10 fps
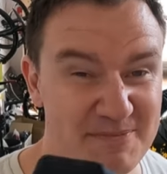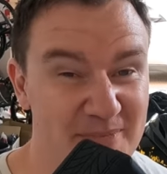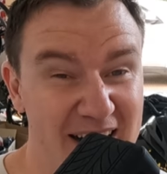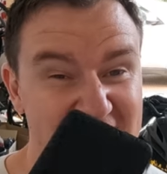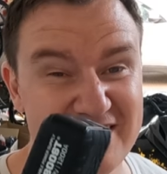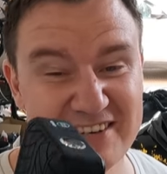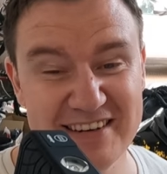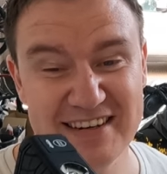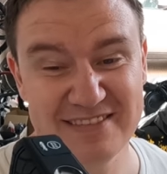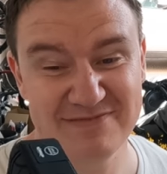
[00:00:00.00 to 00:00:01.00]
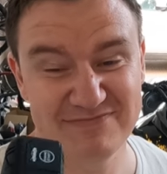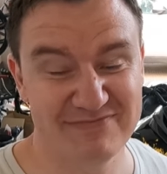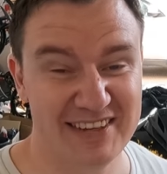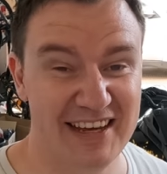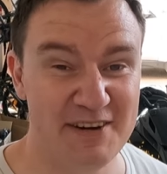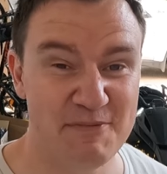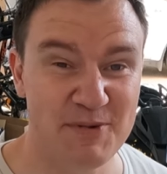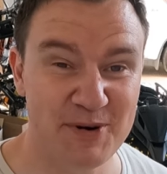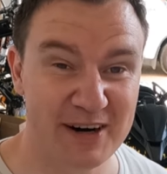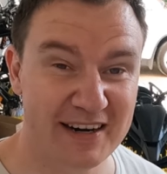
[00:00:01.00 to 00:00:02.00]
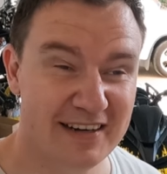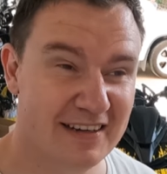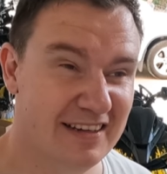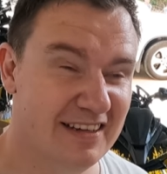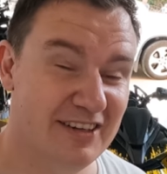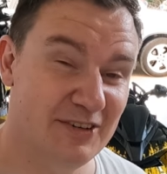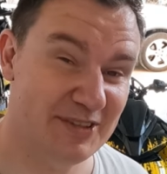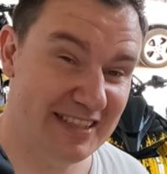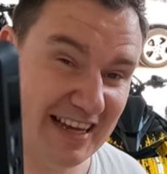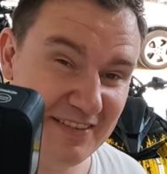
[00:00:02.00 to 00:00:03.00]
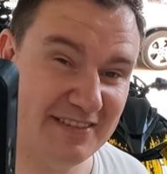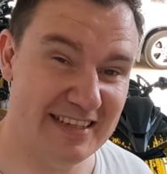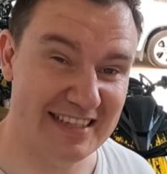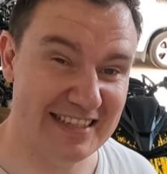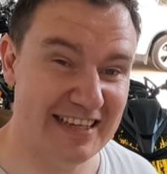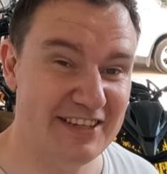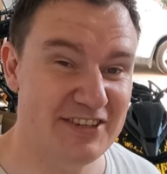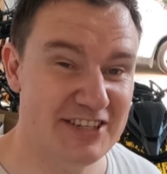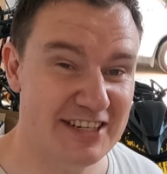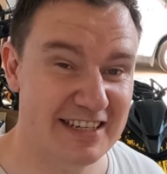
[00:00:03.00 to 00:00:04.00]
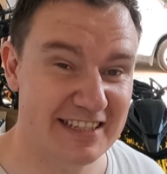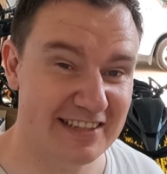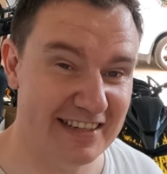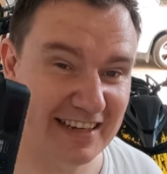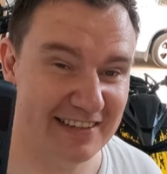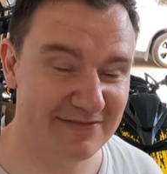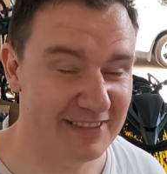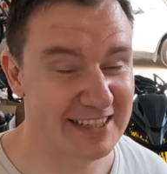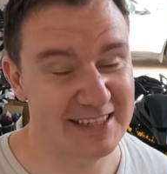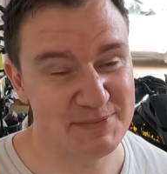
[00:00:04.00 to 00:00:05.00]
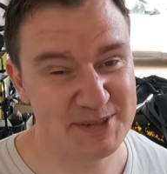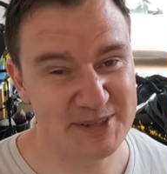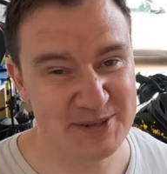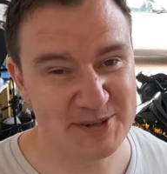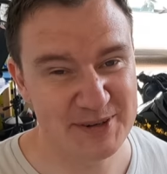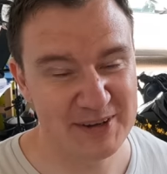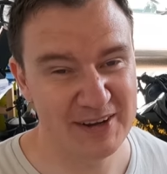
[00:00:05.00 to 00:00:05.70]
Buy it or not, have more, you know, safety and secure journeys or not, it's up to you.